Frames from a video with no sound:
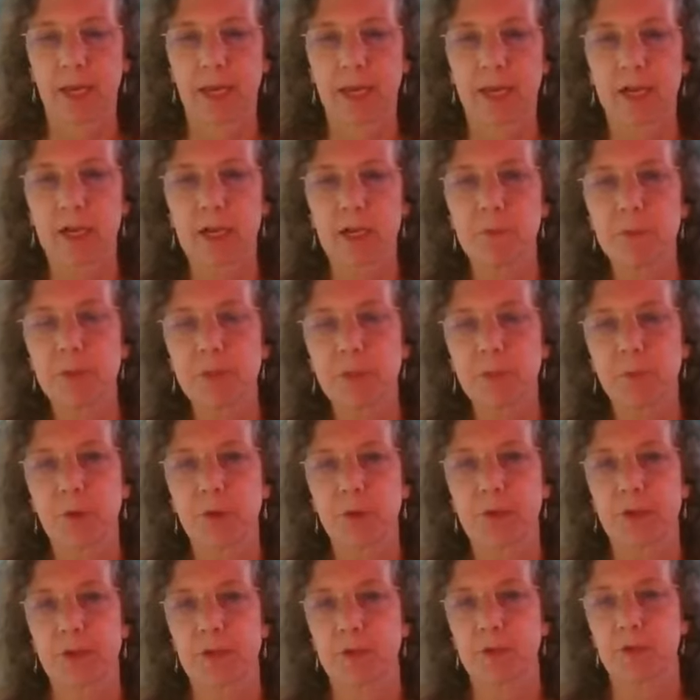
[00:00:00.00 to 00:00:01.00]
It helps
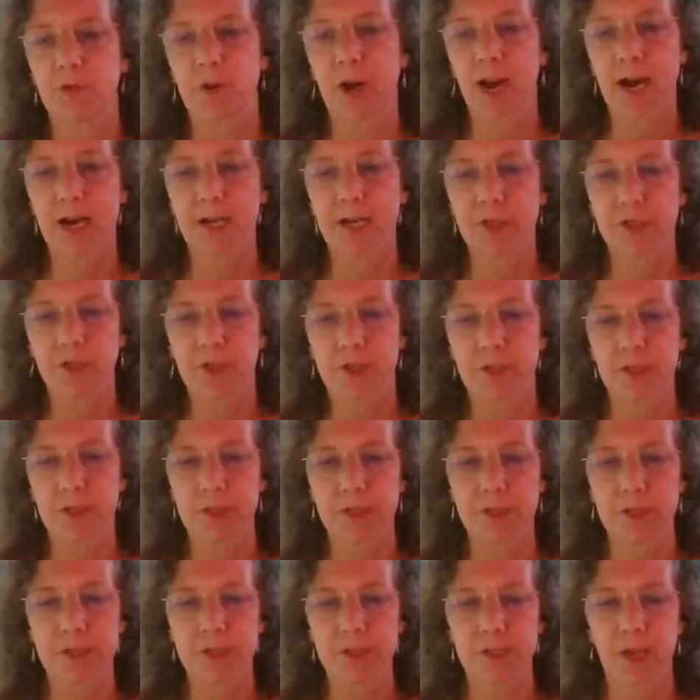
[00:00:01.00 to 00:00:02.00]
with
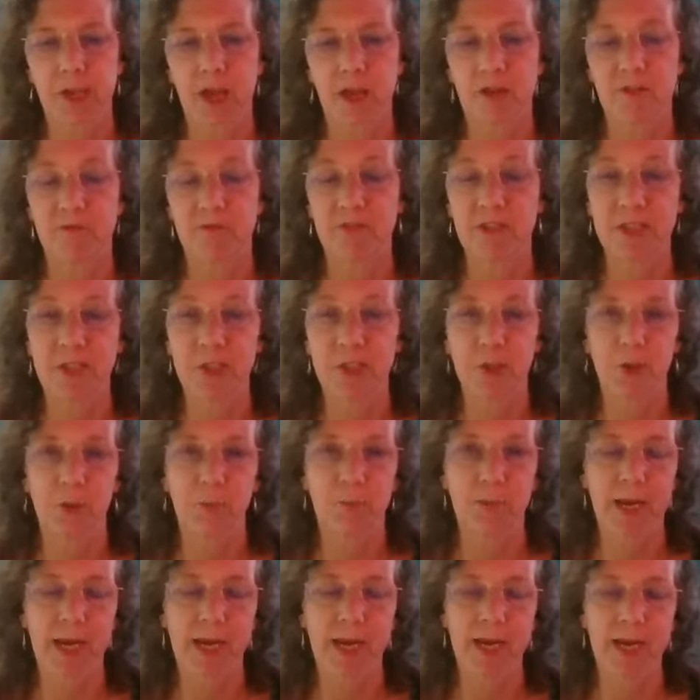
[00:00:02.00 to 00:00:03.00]
contractions, physical
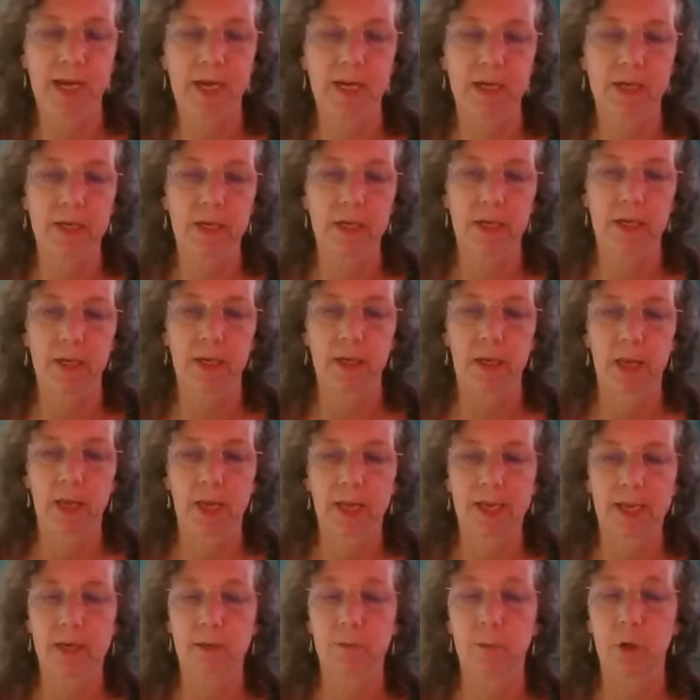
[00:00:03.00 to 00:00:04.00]
pain,
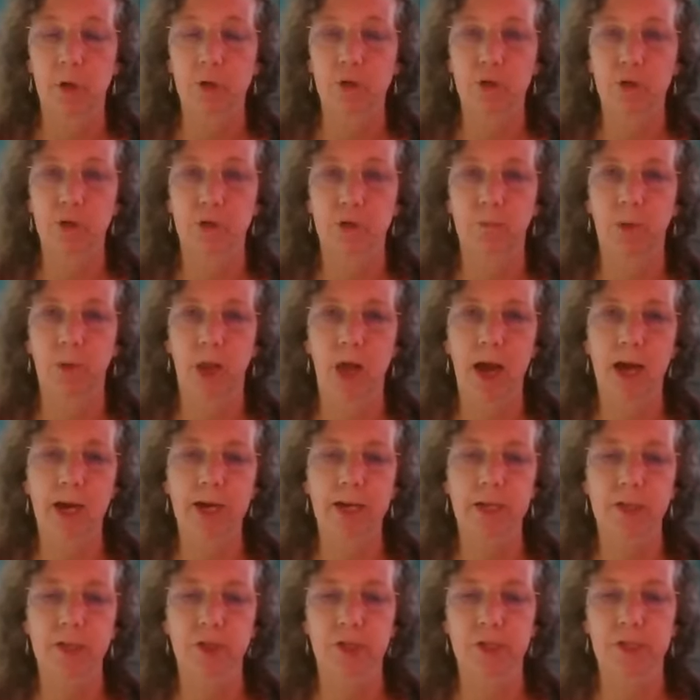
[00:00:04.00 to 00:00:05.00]
emotional
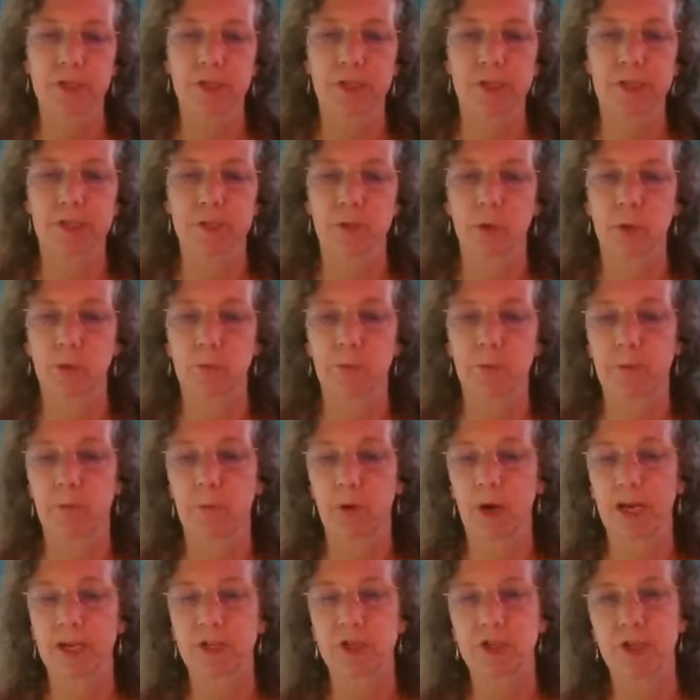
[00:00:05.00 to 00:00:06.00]
blockages or
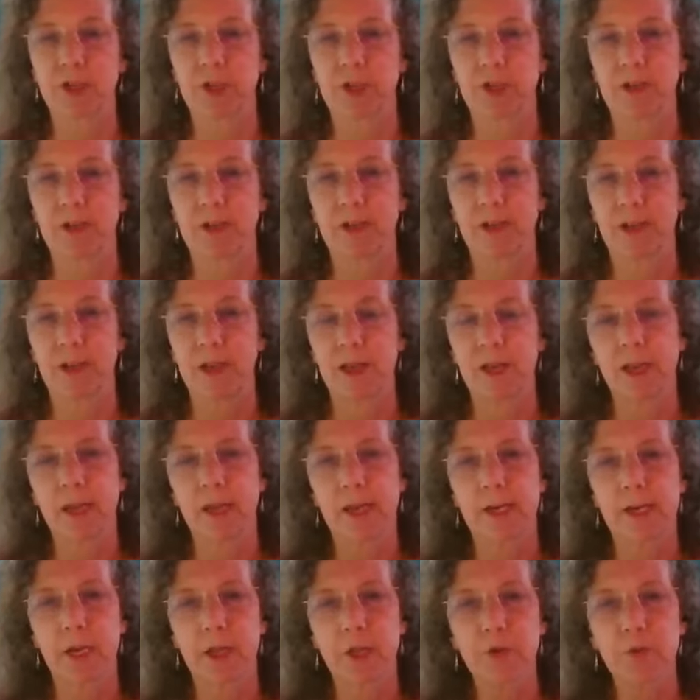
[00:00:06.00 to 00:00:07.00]
repression,
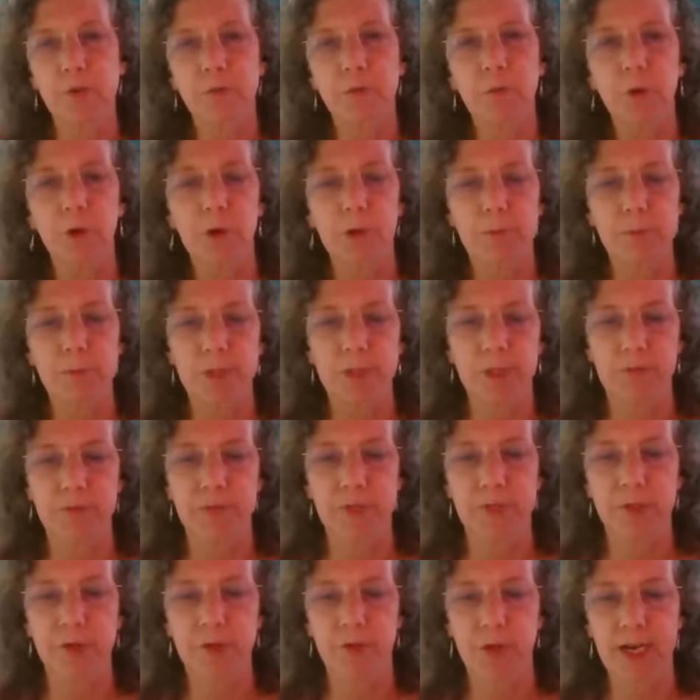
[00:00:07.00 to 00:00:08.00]
and other forms of
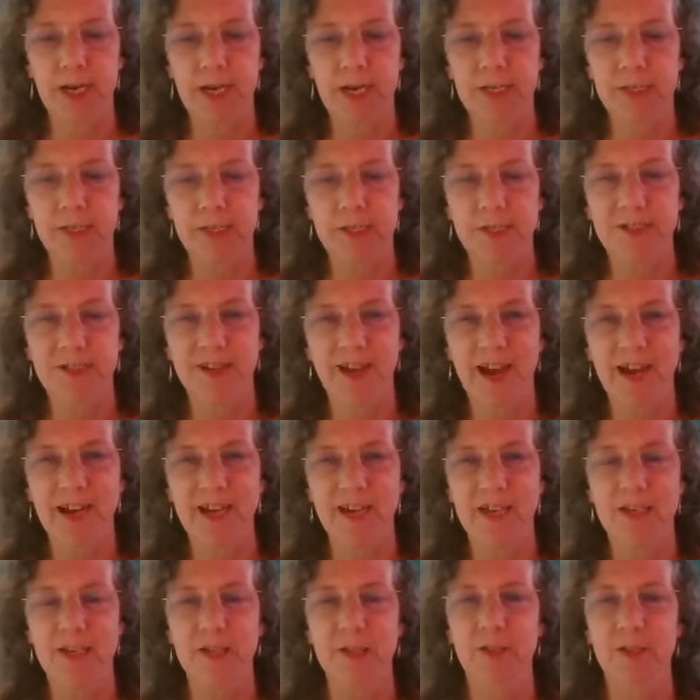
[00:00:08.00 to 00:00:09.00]
stress,
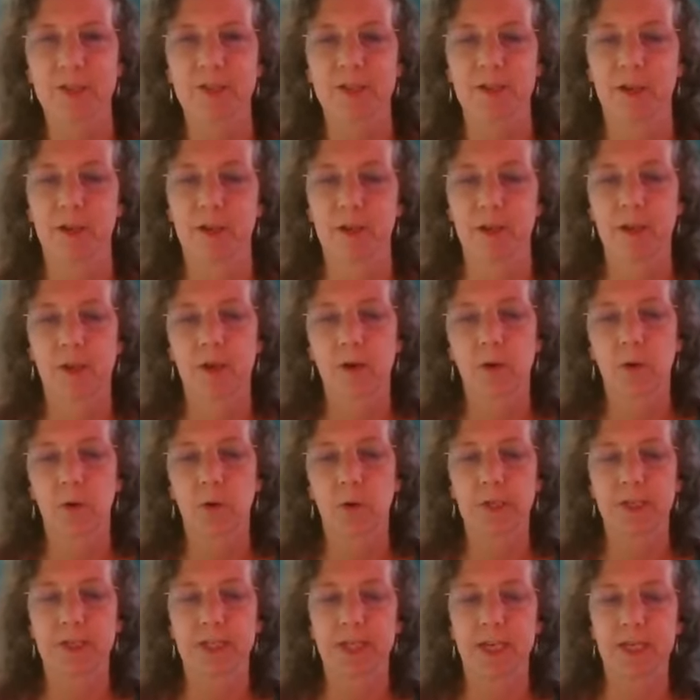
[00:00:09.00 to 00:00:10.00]
tightness,
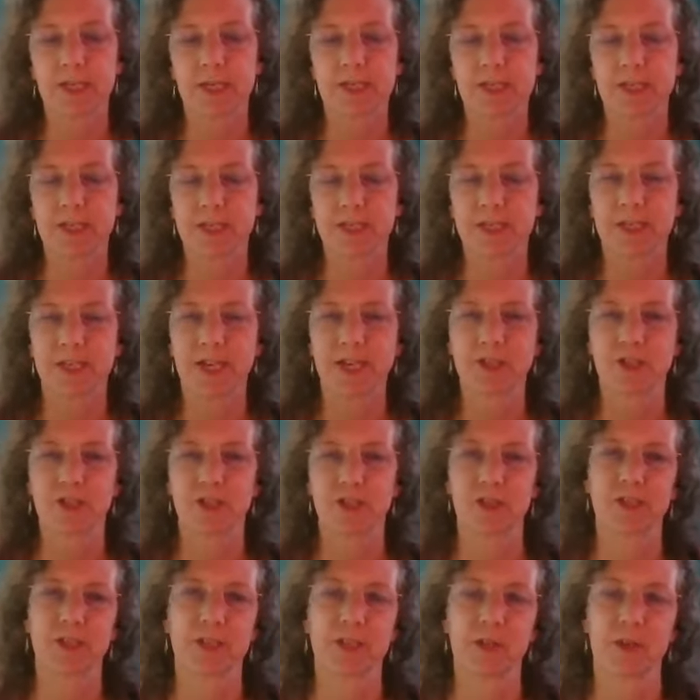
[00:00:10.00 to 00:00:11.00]
or dense
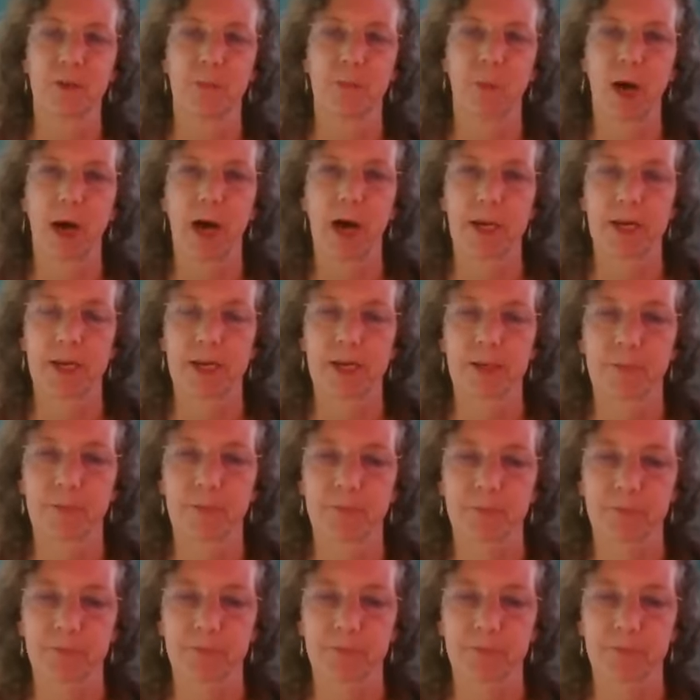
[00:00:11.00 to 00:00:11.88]
sensations in the body.